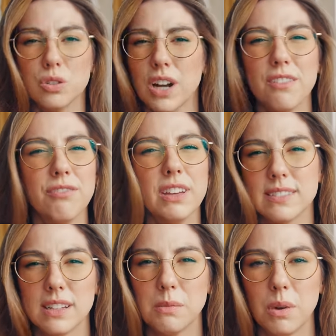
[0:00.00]
try to
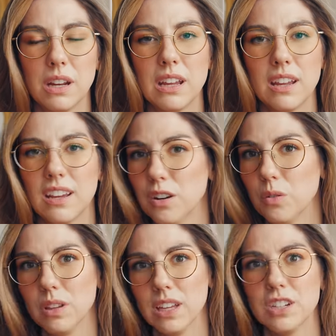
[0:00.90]
fix anybody in a
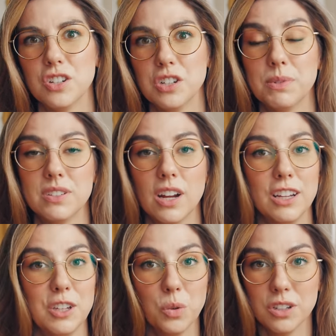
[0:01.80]
relationship. It's
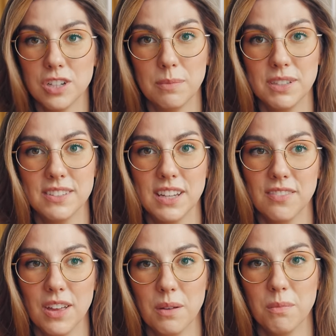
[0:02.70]
not your job to
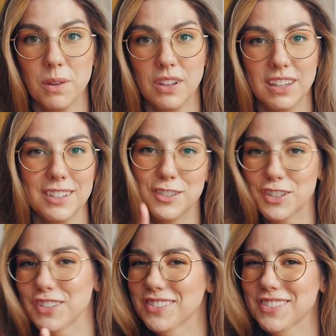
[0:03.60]
save them. It's
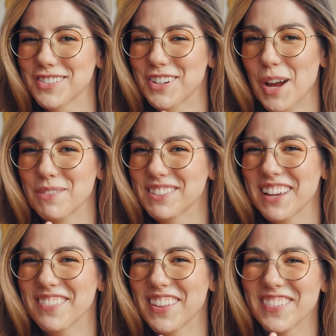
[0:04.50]
Jesus' job to
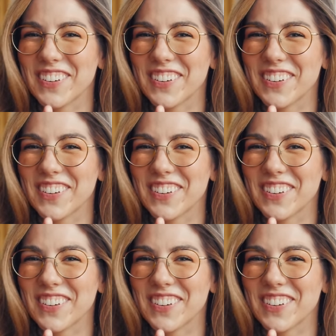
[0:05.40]
save them.